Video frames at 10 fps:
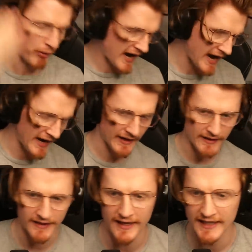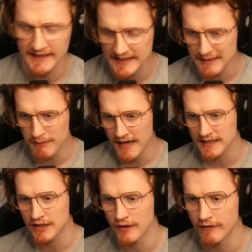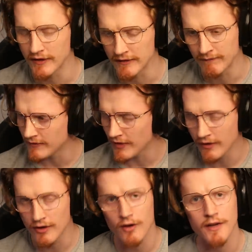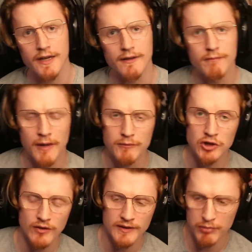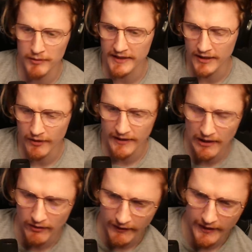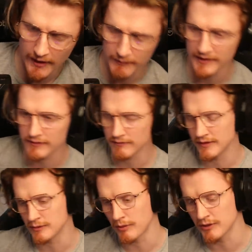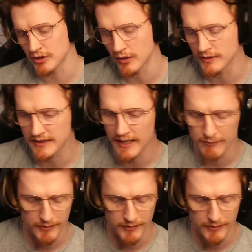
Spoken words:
bang! Then he gets smacked over. Very unlucky. I'm sure it probably didn't go down like that. I mean, he's probably trying to escape,